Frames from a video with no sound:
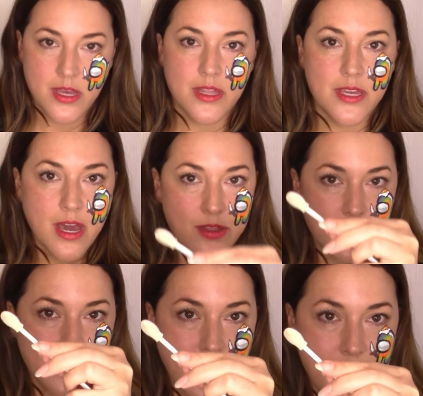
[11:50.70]
the other
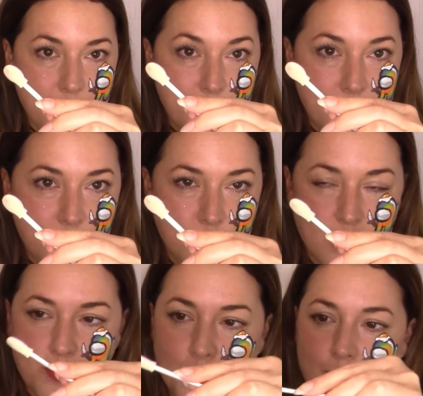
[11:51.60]
side, I'm going to do this
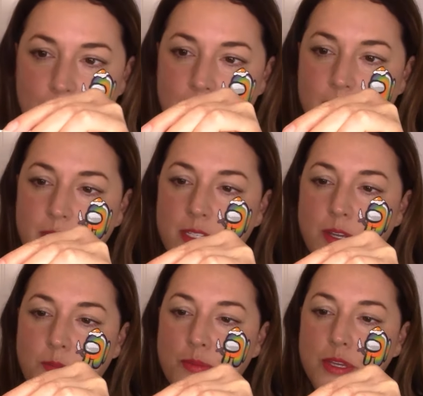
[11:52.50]
brilliant,
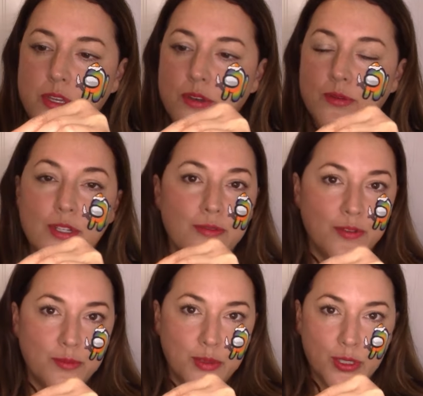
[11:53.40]

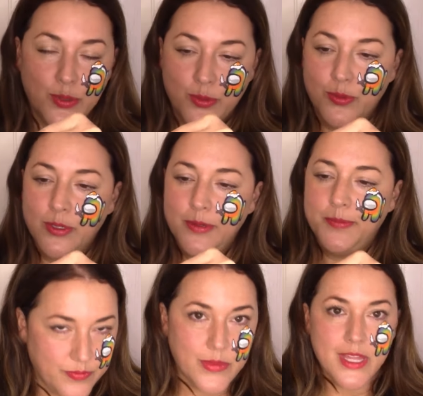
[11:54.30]
beautiful blue.
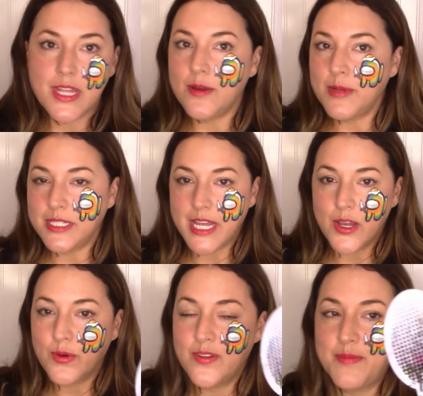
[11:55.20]
And then I'm going to take
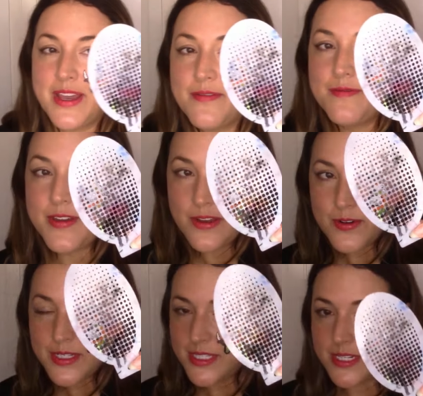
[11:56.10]
one of my
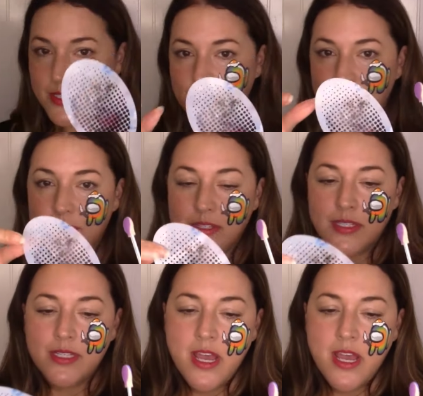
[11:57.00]
favorite stencils,